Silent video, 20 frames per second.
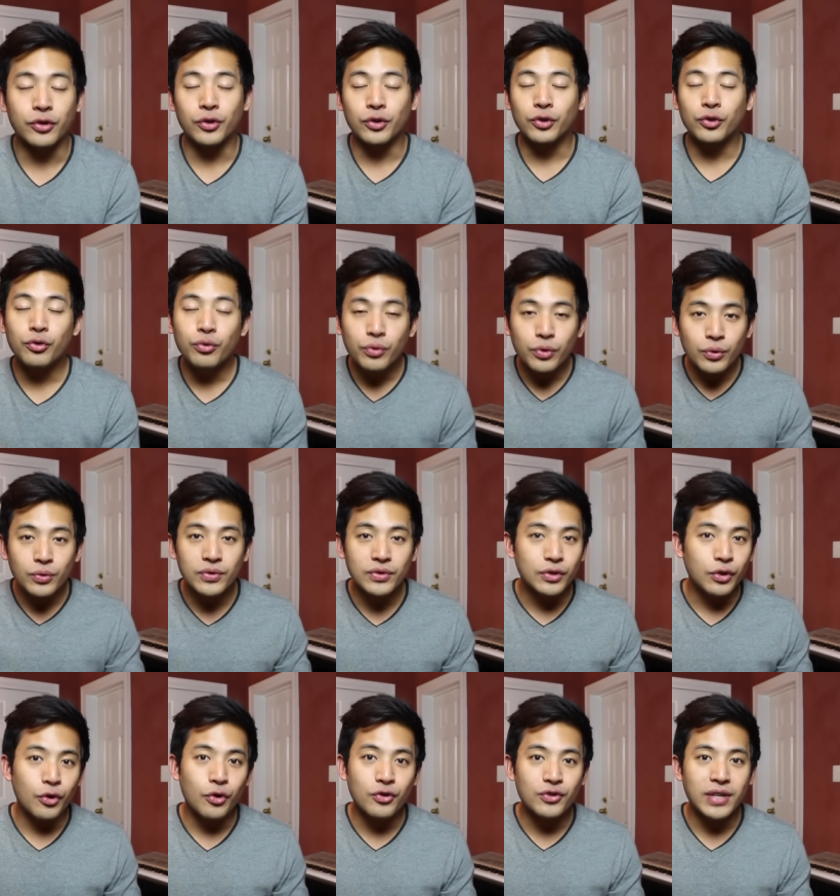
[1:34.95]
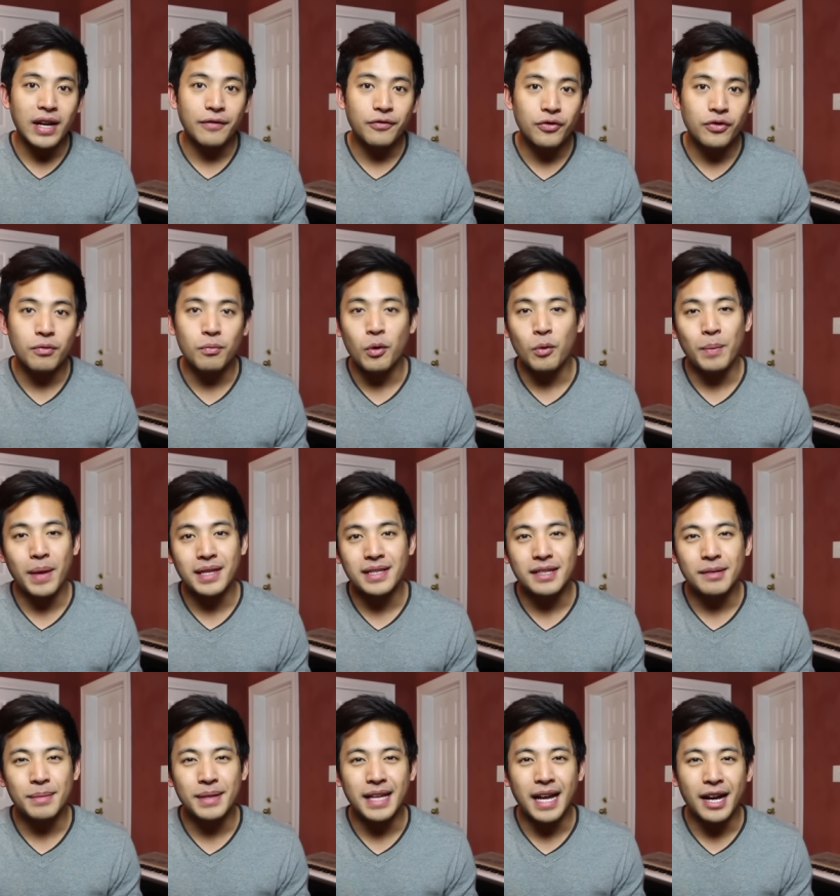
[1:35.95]
Could Cruz surge after the
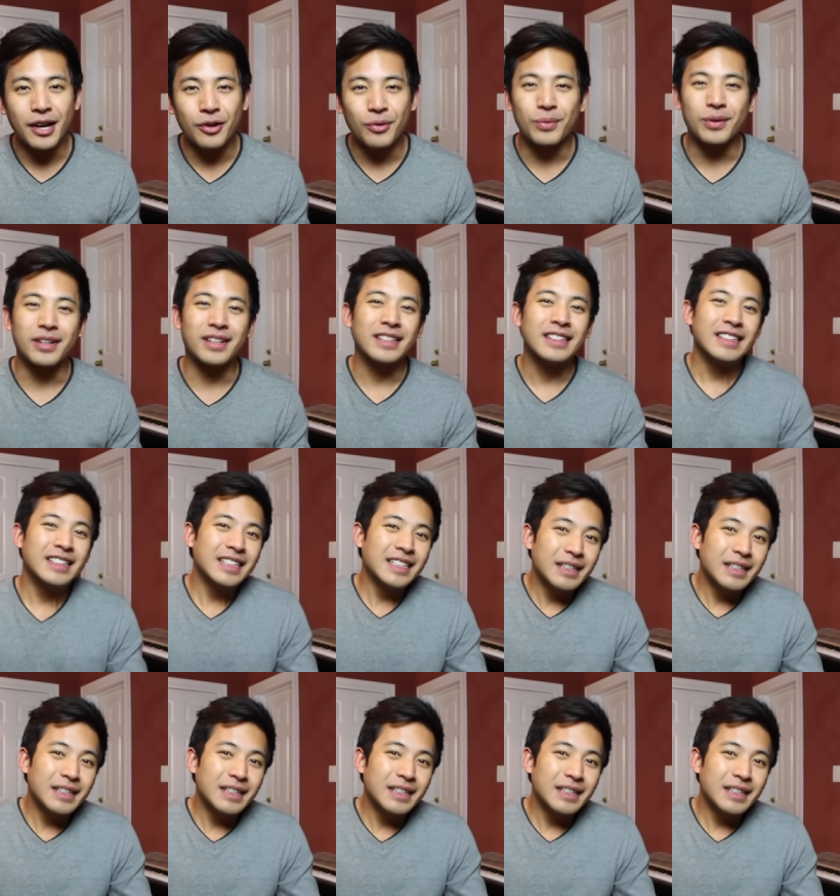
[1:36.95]
momentum in Iowa?